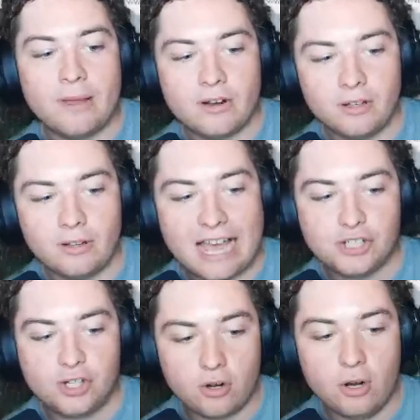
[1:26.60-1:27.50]
compared to
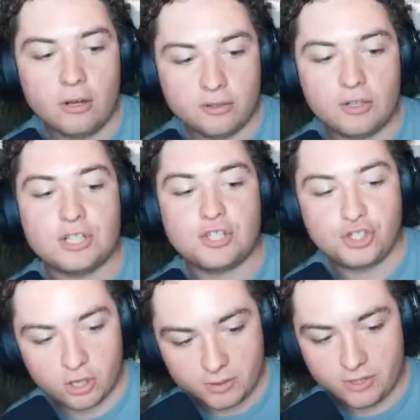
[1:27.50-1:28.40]
last year because the
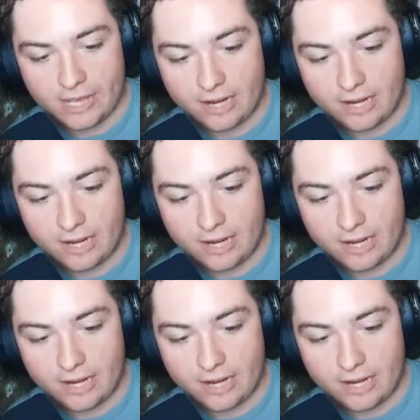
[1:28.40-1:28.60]
shear was